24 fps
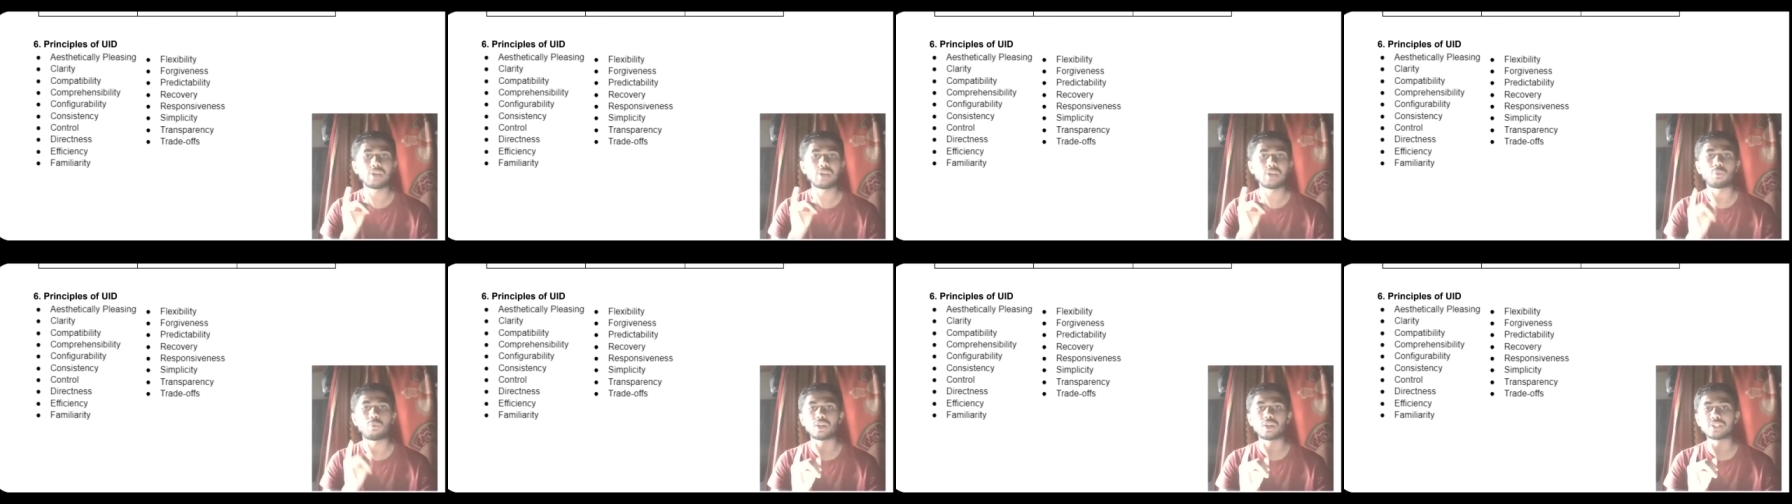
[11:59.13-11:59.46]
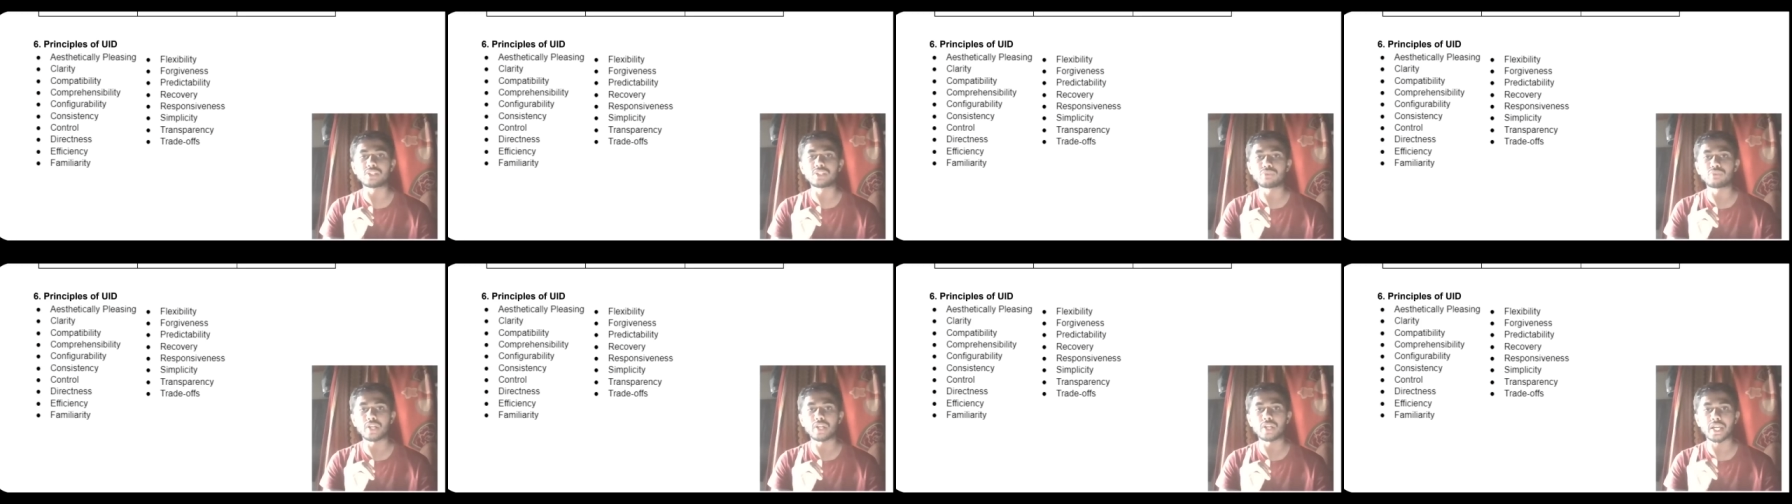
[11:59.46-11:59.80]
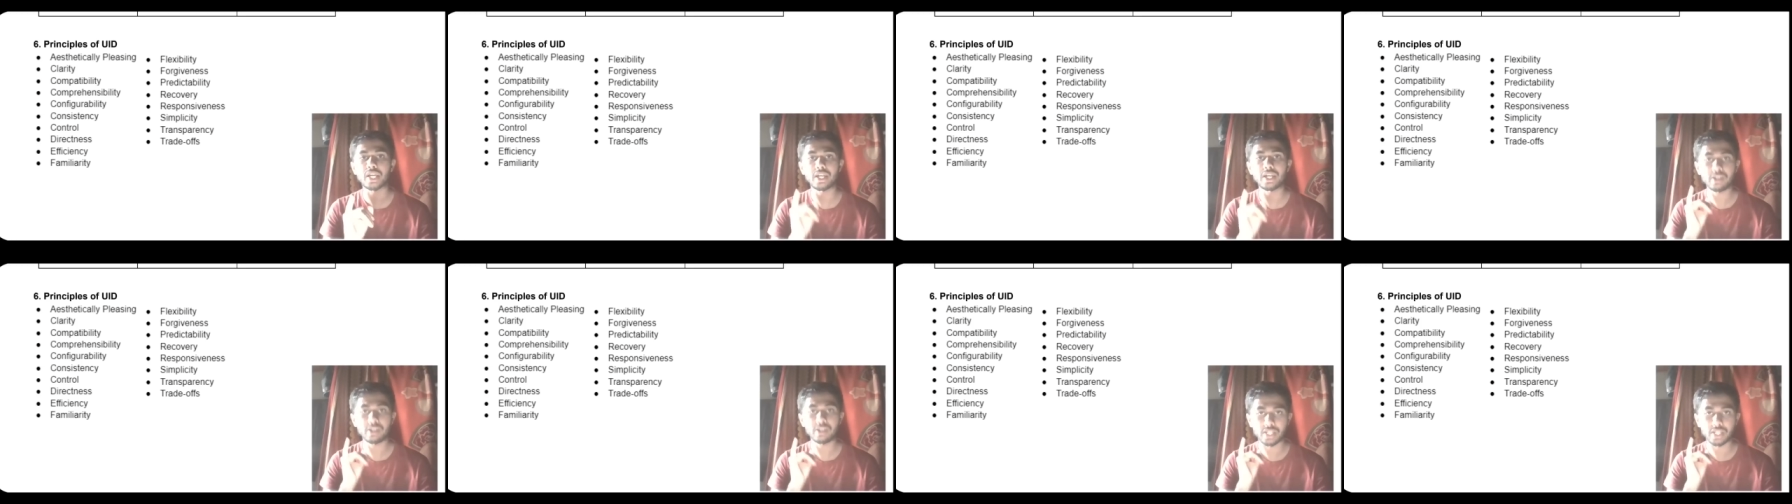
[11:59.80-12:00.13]
what is for
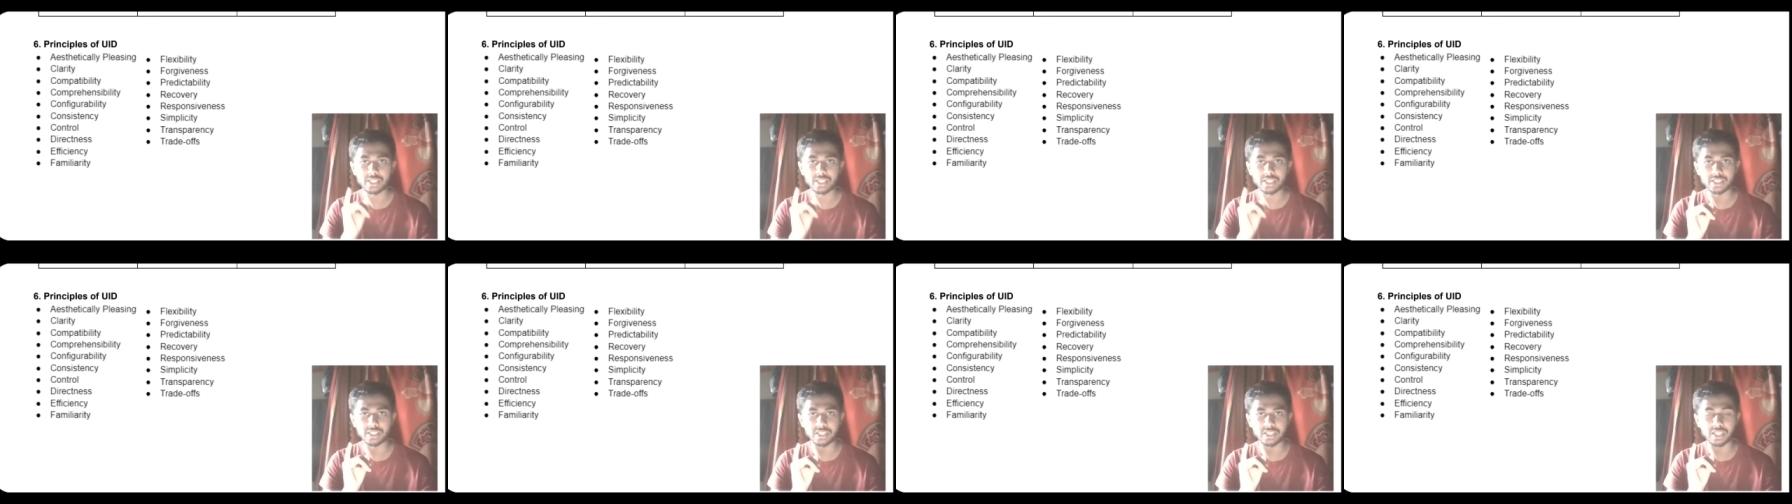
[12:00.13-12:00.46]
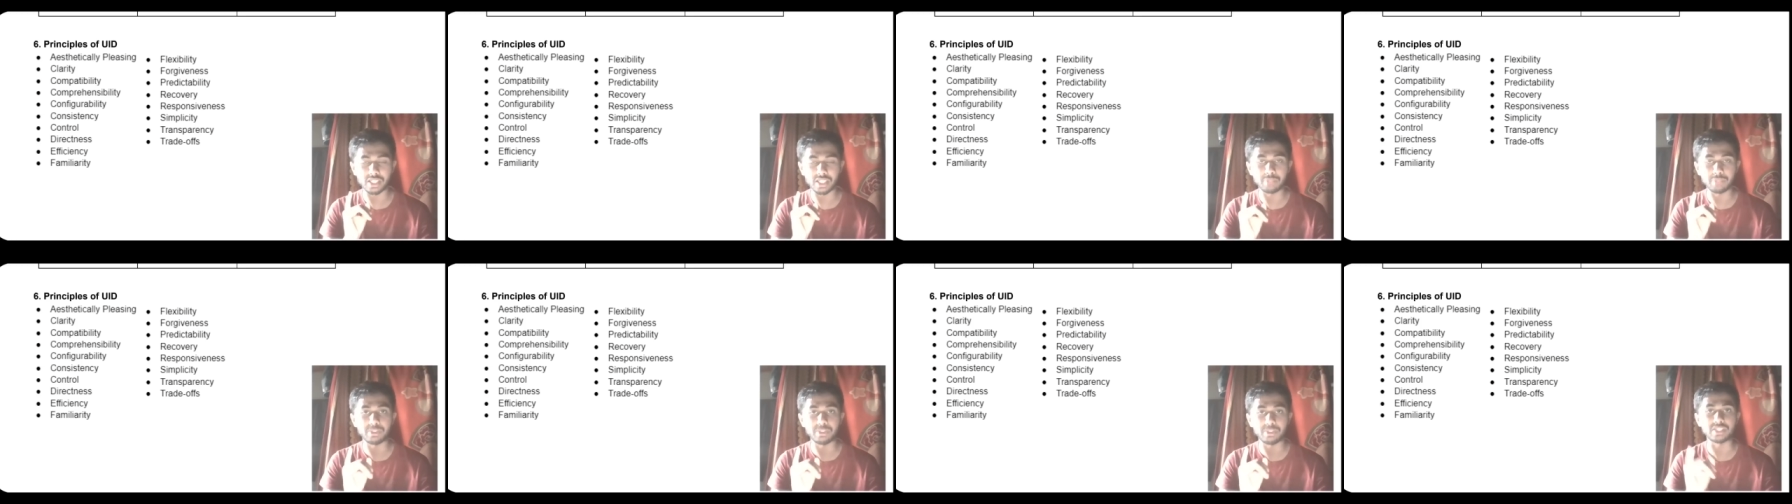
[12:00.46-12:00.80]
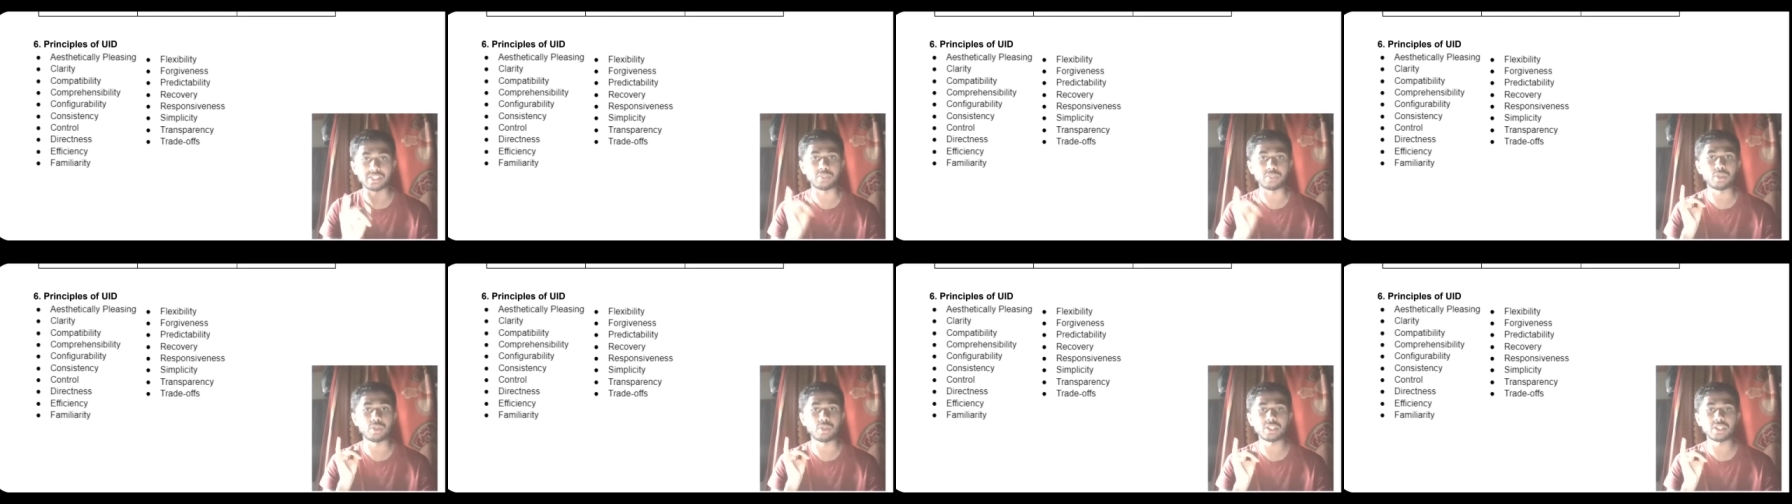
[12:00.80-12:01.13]
a aesthetically
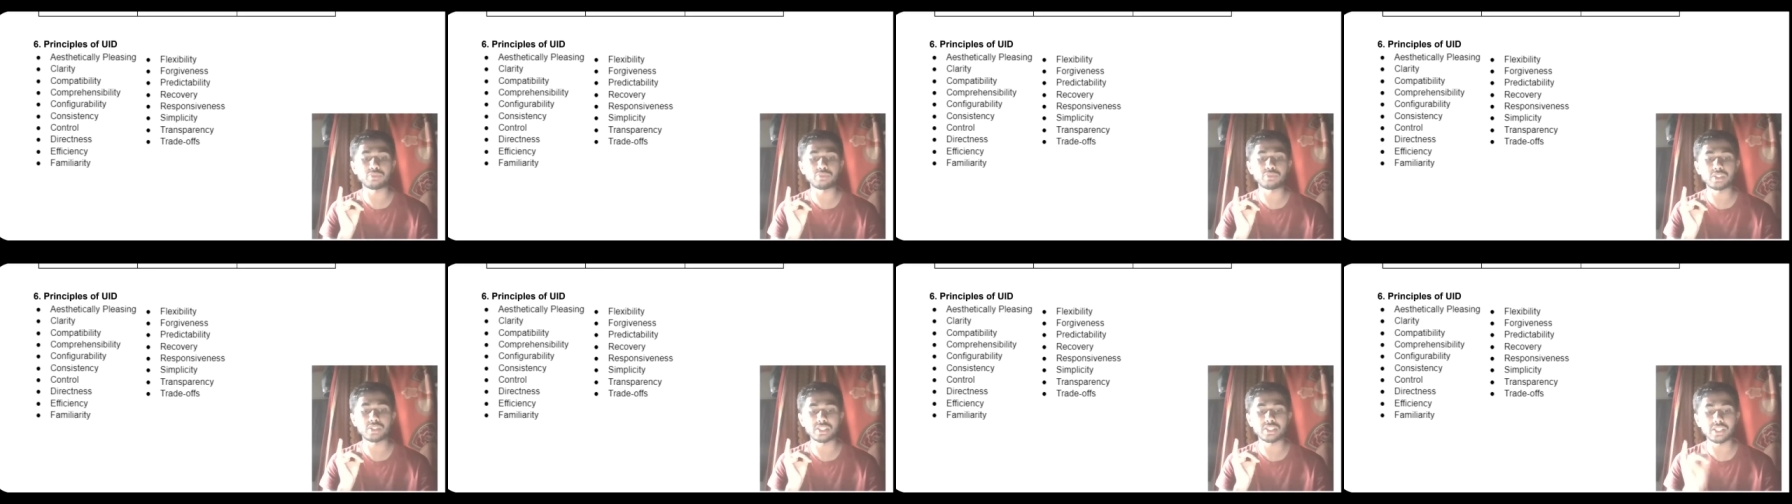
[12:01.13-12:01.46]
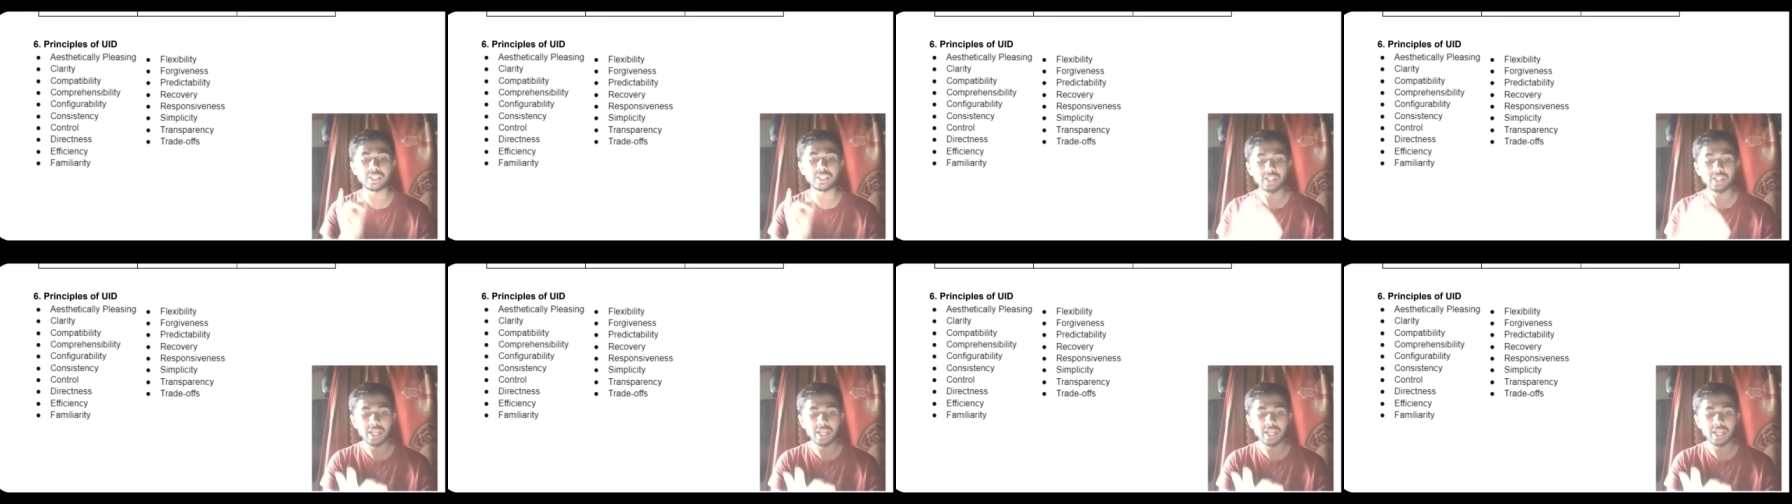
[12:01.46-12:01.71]
pleasing what is for c